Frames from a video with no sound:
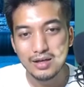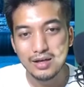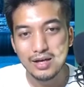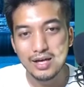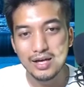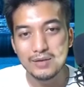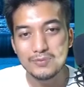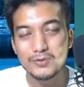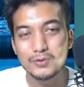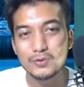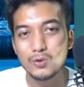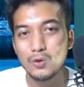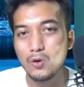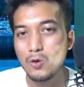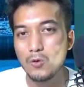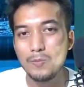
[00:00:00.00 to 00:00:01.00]
I am
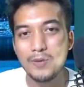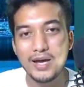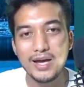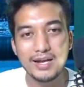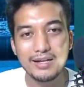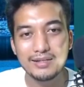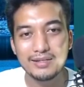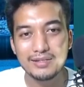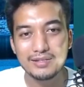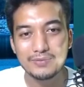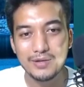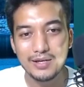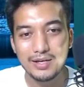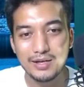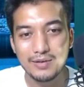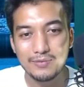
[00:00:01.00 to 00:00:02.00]
so bad at this,
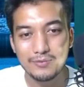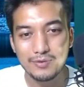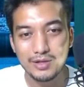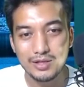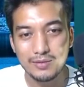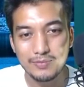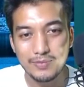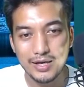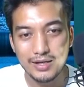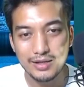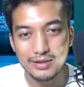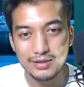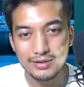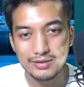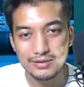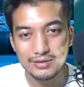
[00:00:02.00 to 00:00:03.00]
man. I'm really bad
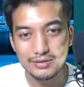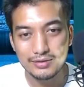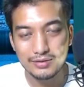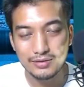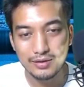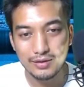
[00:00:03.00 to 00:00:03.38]
at this.